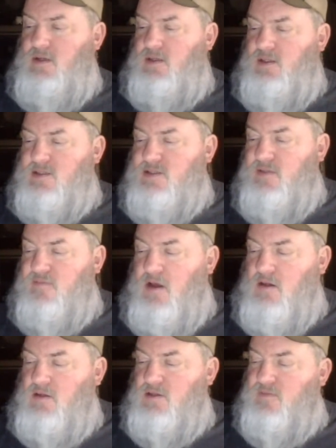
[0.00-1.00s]
Listen, if
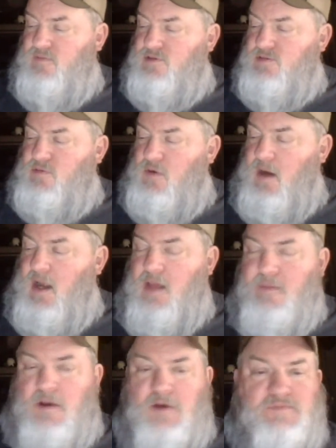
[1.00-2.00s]
y'all looking for some great
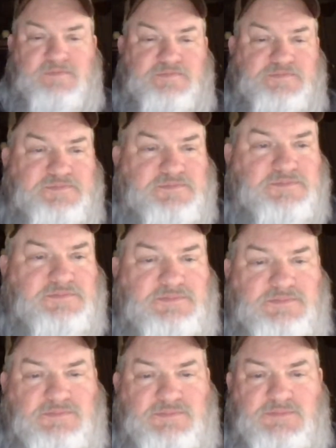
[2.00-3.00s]
ammo,
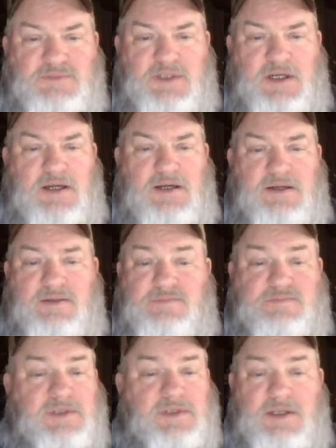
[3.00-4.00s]
duck
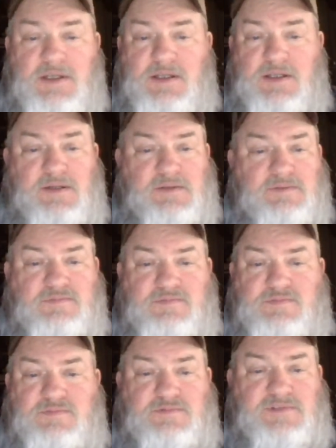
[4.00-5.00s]

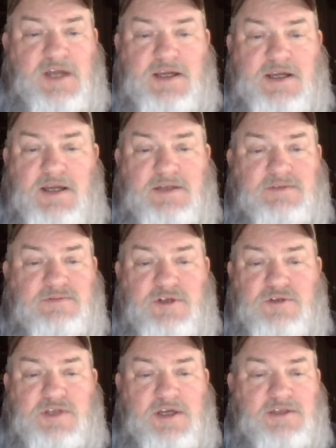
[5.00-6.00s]
hunting,
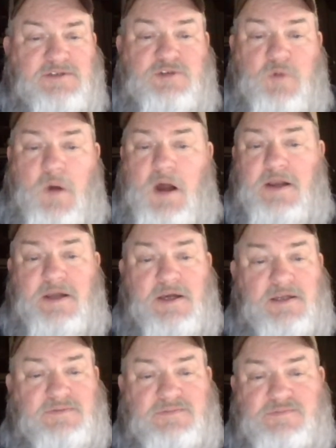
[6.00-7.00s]
goose hunting, swan
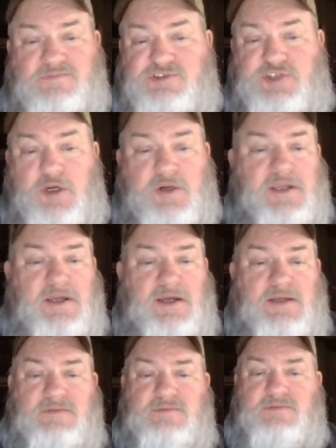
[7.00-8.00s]
hunting, turkey
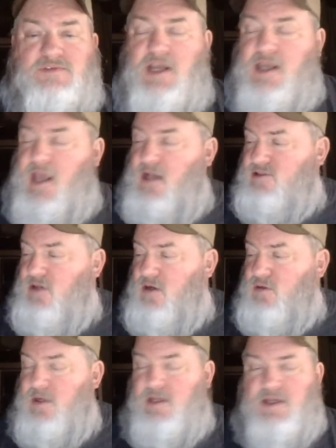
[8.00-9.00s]
hunting, check out
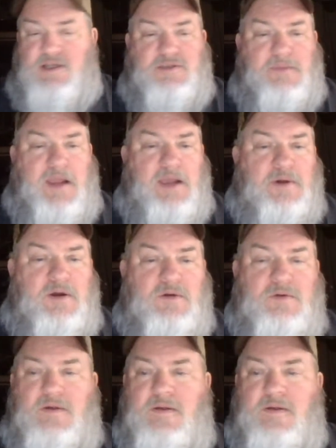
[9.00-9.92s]
Salt Creek Custom Ammo.